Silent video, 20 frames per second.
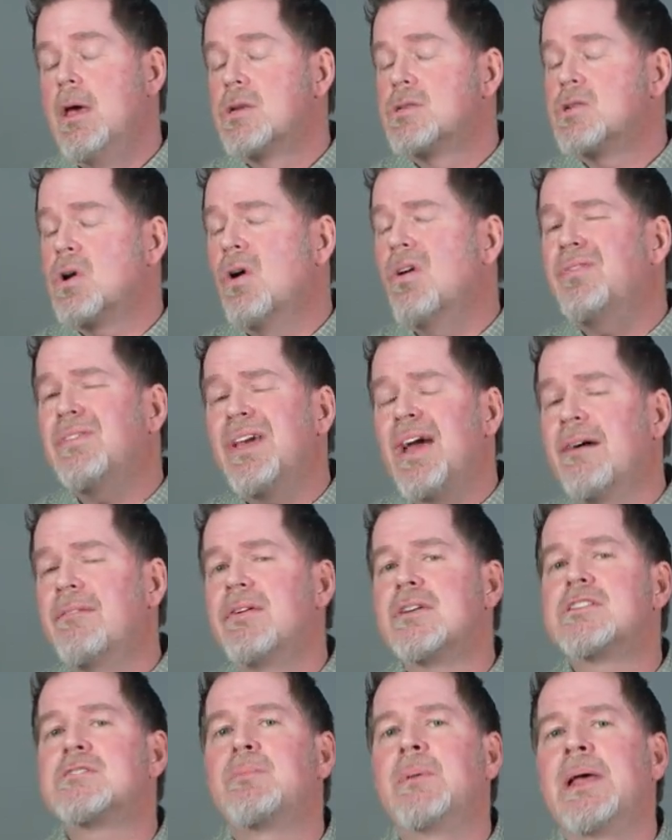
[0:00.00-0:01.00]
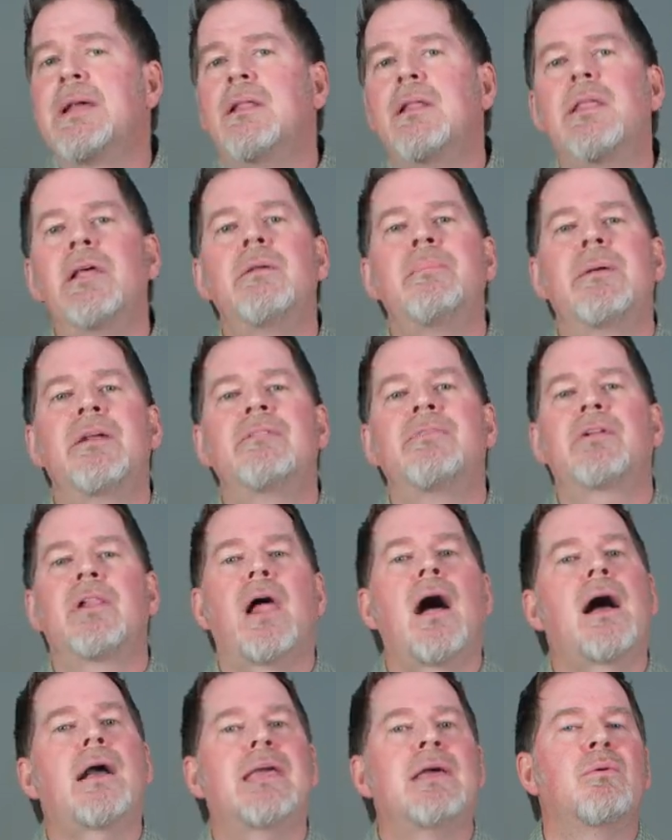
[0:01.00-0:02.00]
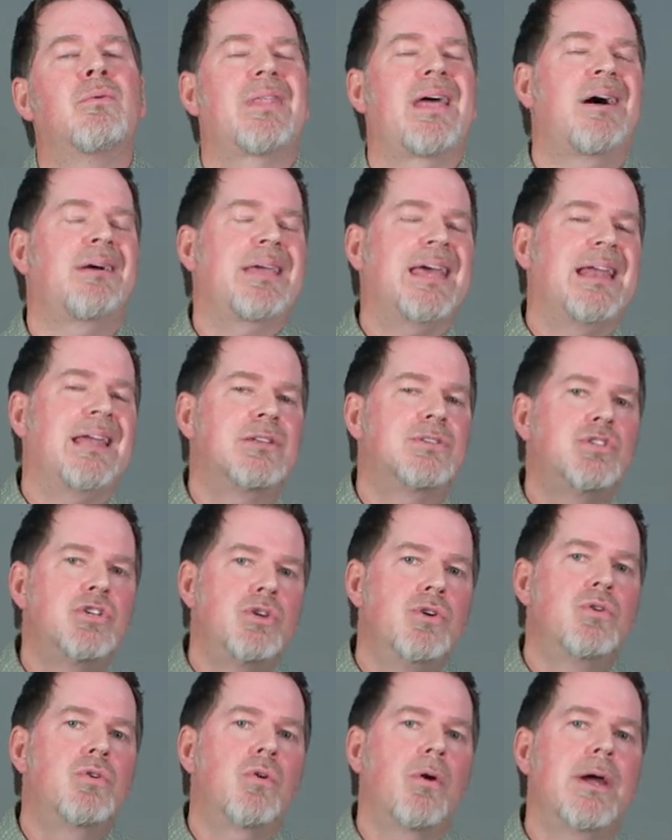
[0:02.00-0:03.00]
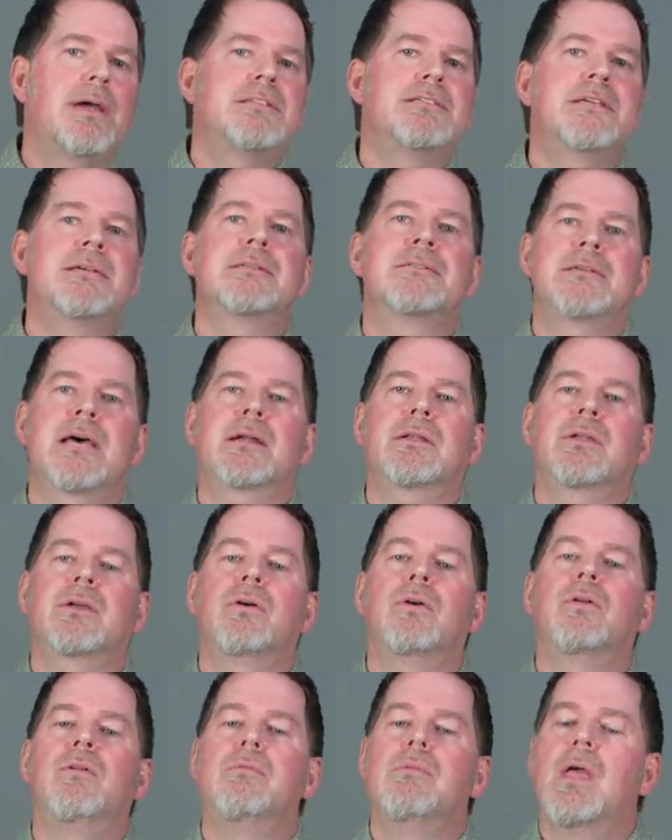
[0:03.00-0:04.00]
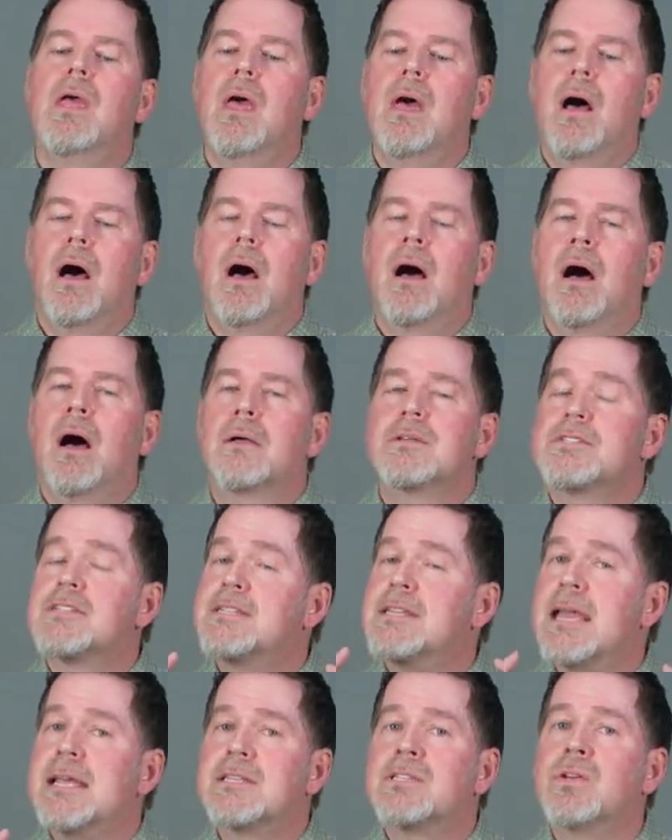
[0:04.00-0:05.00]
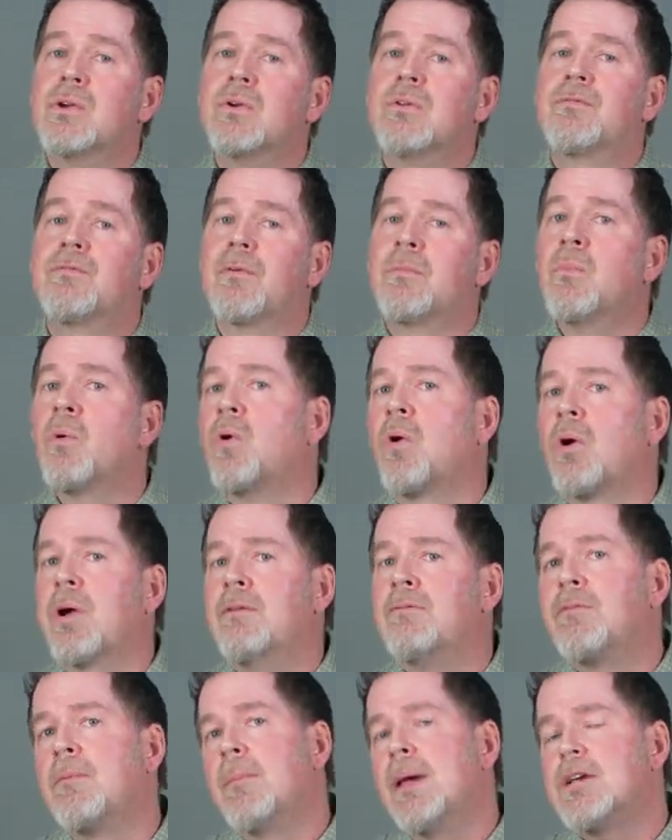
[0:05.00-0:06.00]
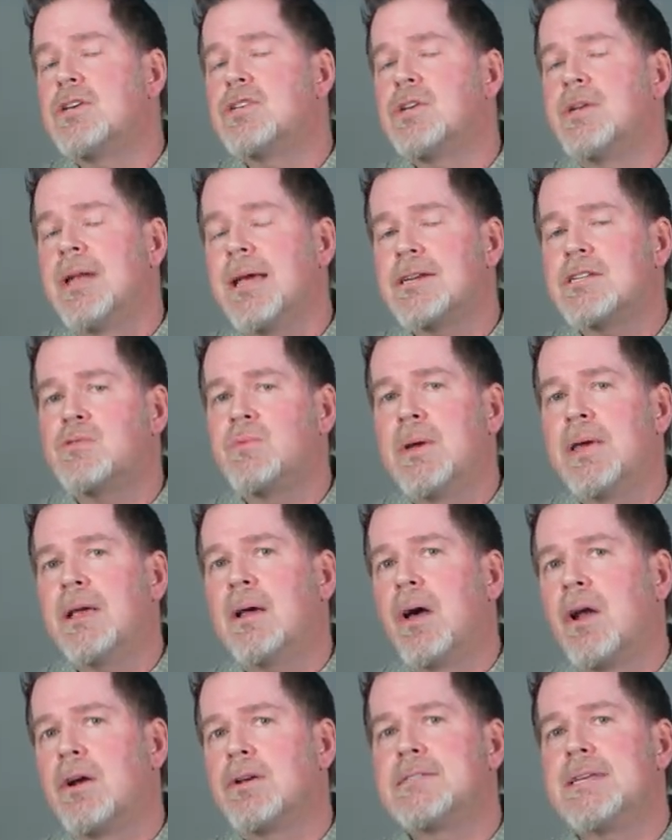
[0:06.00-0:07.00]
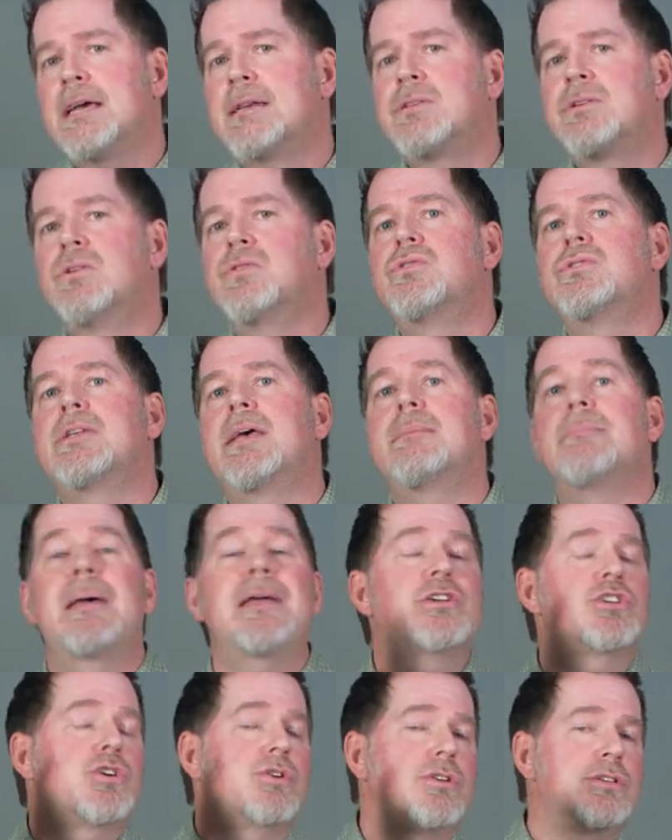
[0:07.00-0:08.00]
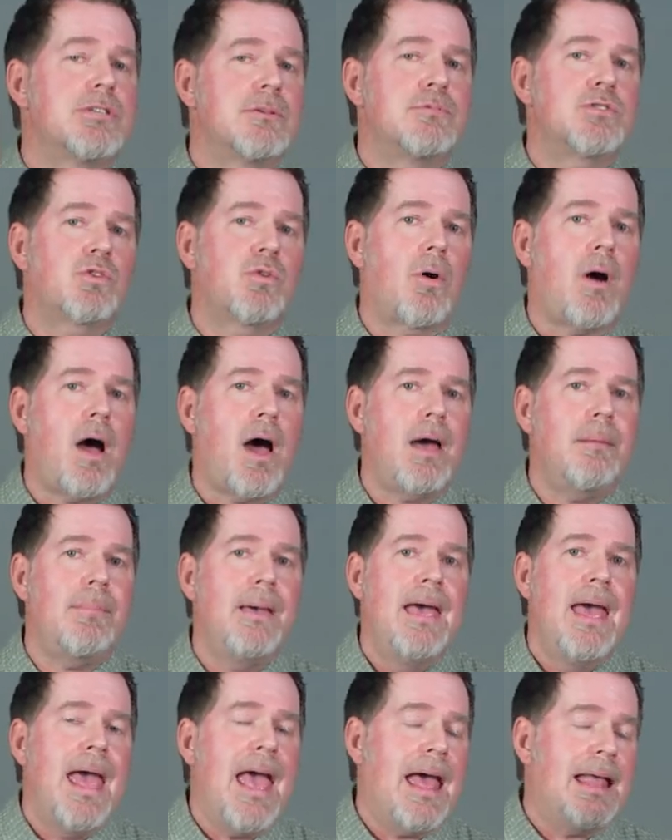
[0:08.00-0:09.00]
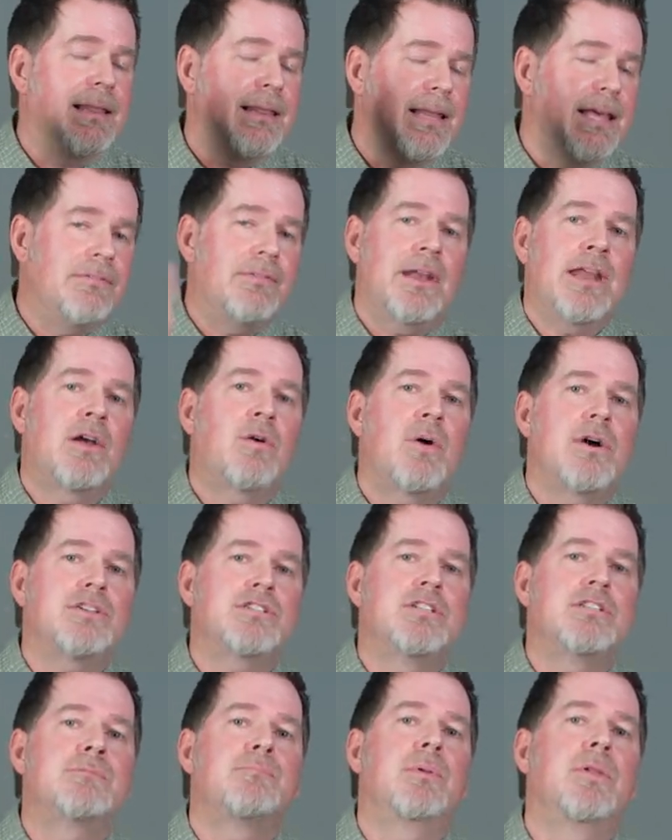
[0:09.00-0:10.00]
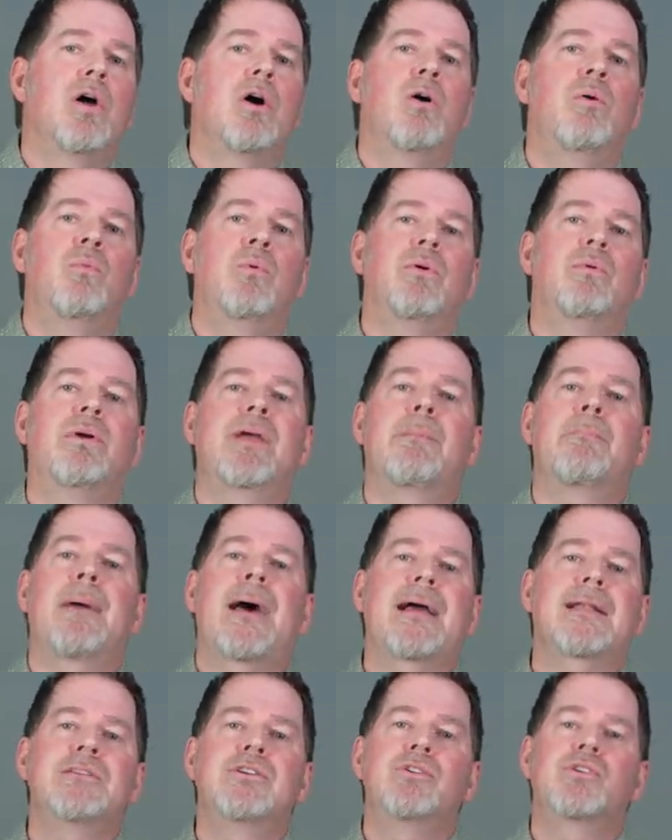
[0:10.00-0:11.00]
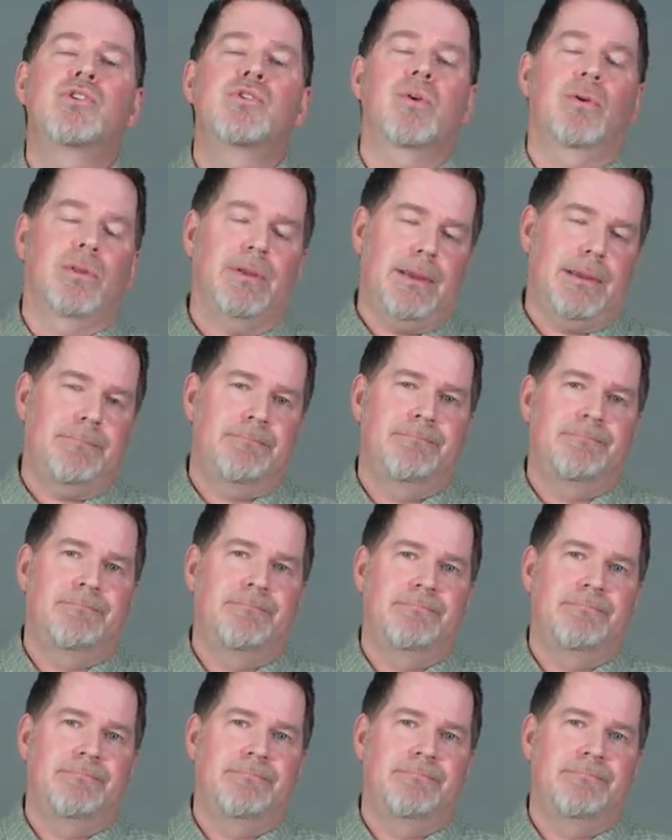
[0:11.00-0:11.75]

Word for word: So hopefully I've explained a little bit of clocking without getting too crazy and technical. Uh, stay tuned for more information next week on our Tech Tuesday. Make sure to subscribe and leave any questions below, and we will get back to you shortly.